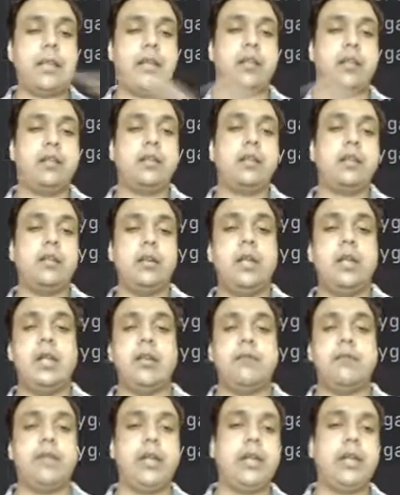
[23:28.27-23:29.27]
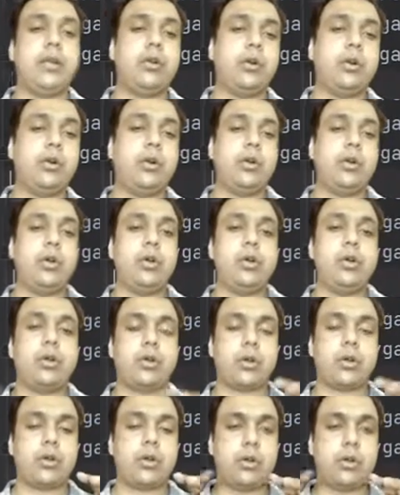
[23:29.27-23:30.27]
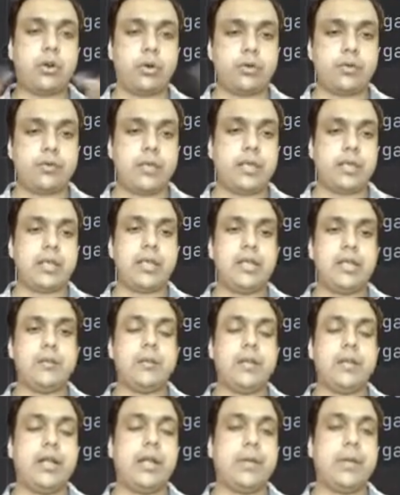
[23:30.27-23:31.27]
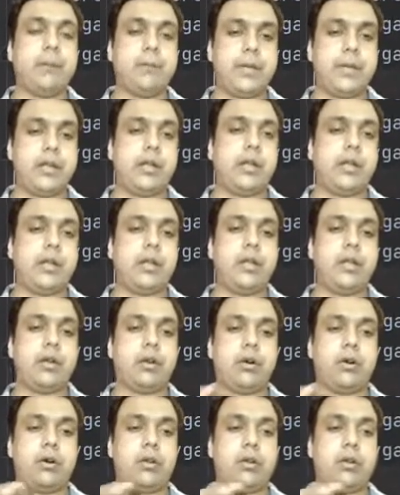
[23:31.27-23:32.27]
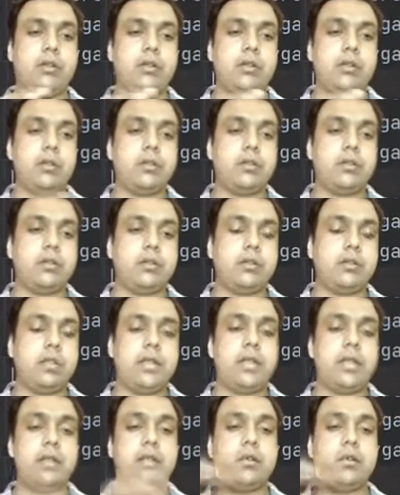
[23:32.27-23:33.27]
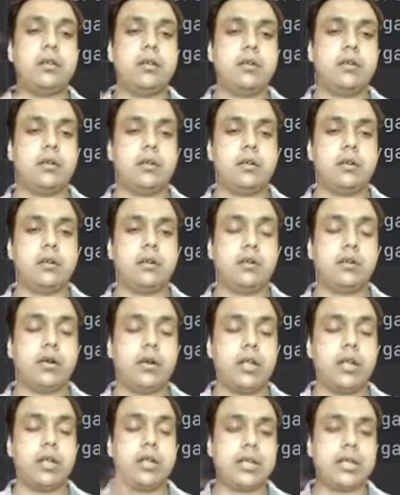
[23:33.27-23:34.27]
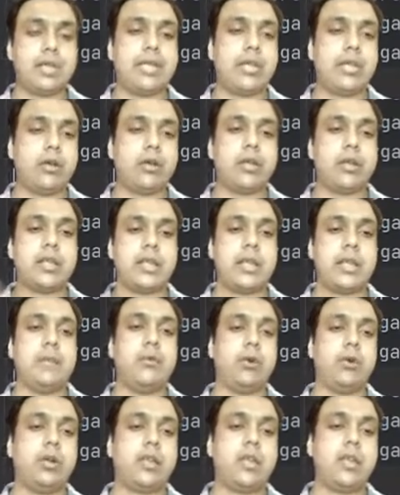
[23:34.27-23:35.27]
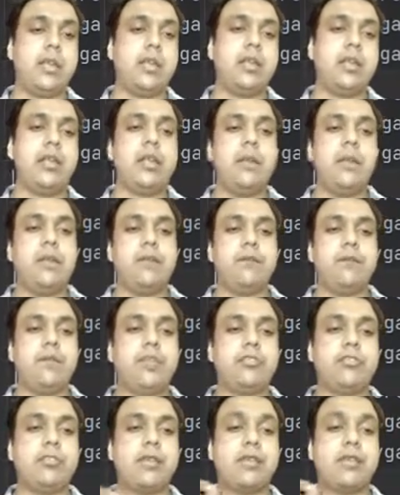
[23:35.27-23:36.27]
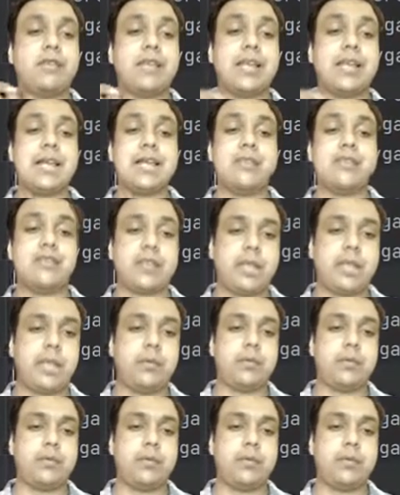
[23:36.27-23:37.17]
the window closing event dependent on the on a keyboard key, which is escape.